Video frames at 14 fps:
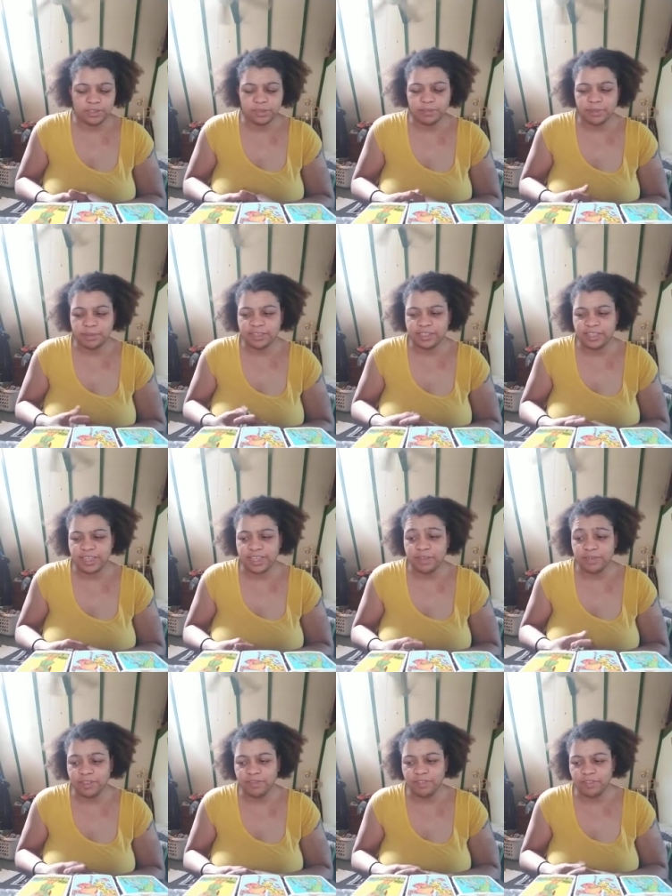I'm gonna be sad. If
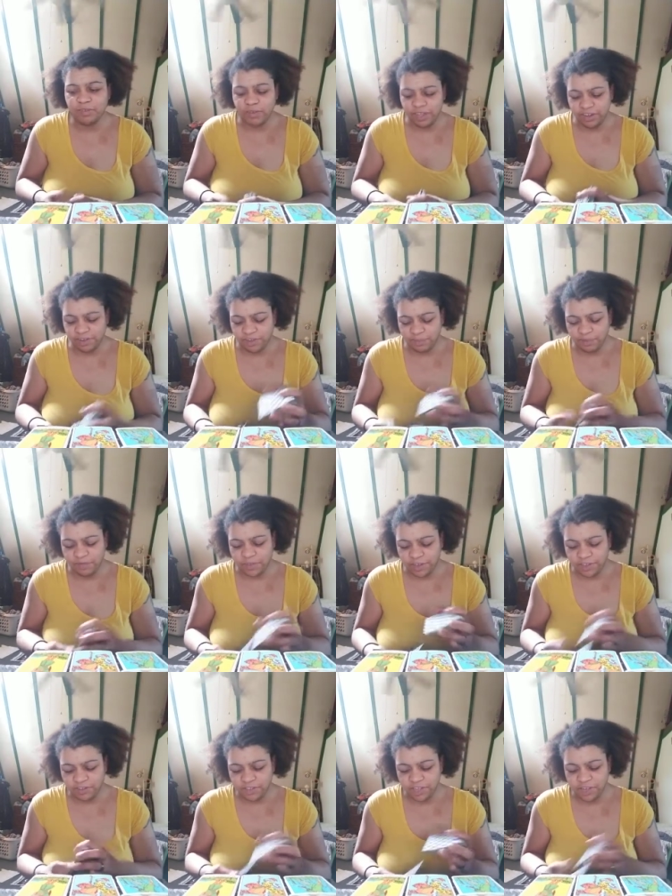he lives to 20 years, I'll be
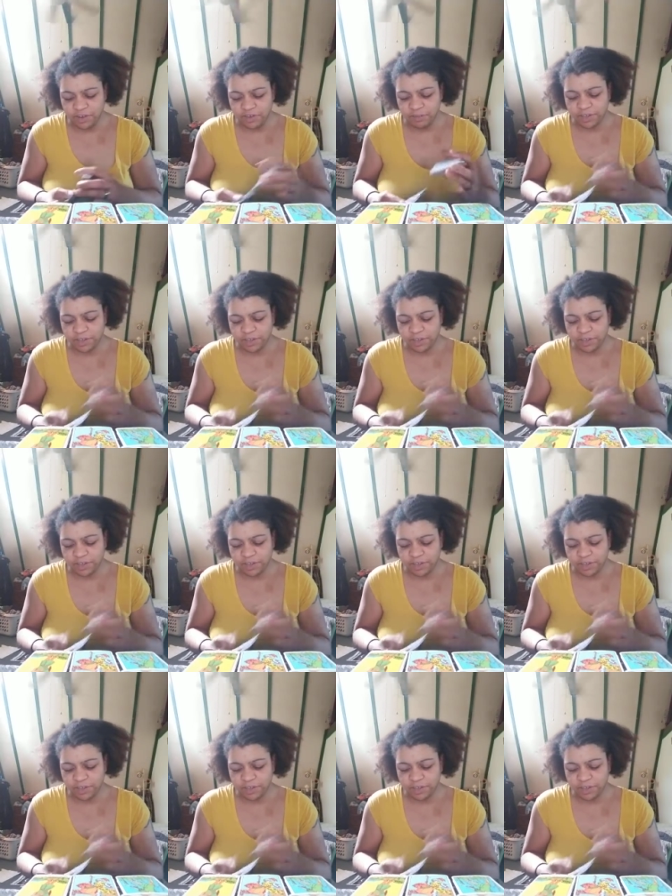fucking stoked.